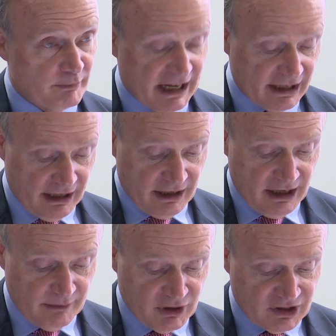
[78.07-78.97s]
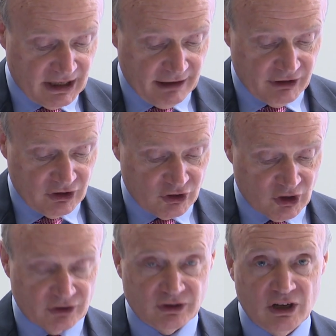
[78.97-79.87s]
banking in particular, and the
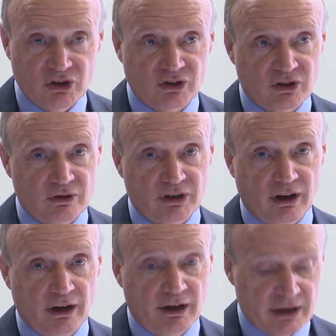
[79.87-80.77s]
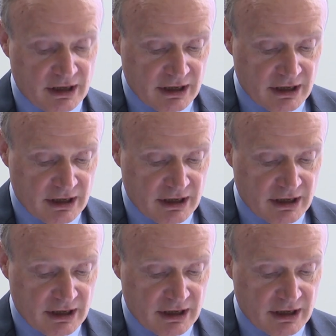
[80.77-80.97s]
Chartered Institute are